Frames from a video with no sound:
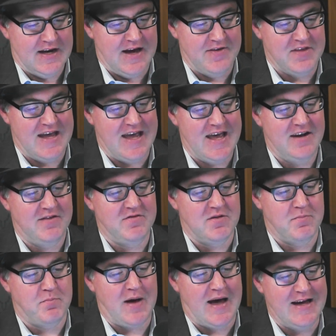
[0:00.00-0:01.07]
and the head of the
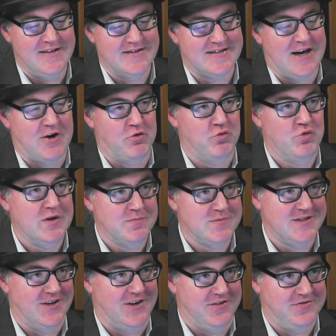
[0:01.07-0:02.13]
mainsail
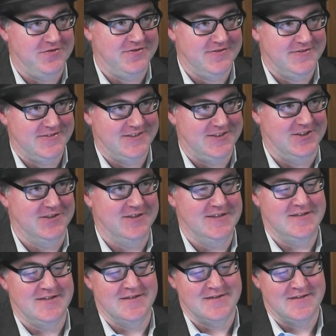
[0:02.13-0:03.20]
rips off. So
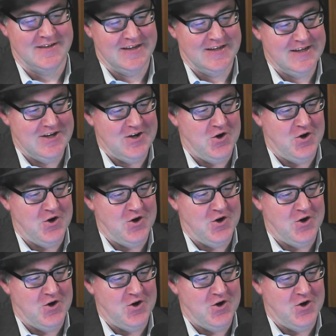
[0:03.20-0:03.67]
this is okay.